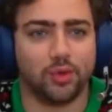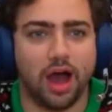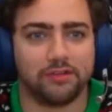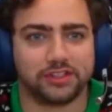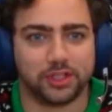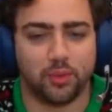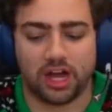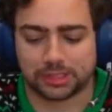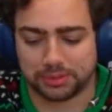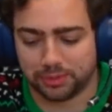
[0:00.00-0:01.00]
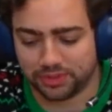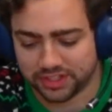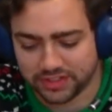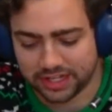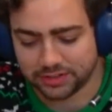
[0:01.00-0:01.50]
you obviously watched me
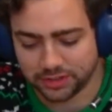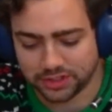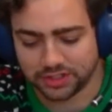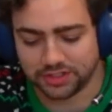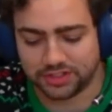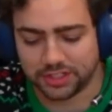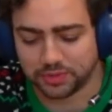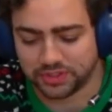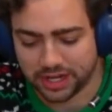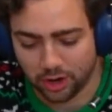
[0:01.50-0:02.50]
with this answer because this was